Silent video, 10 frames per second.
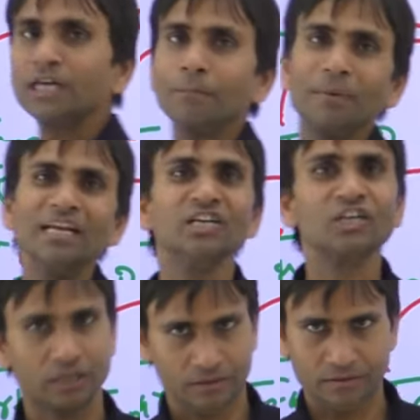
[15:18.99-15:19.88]

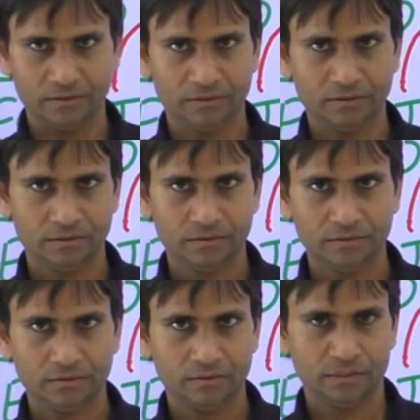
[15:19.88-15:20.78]
depletion
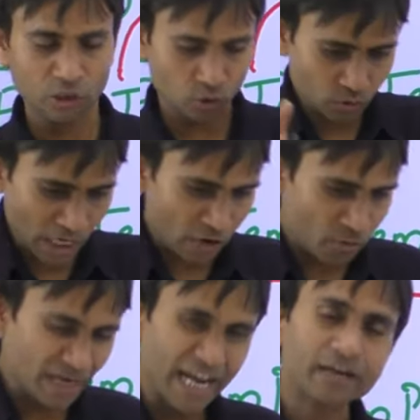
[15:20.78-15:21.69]
due to the
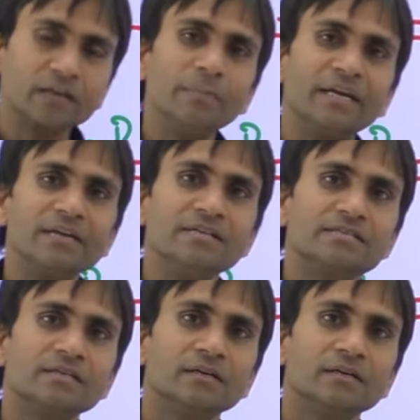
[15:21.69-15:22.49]
human activities,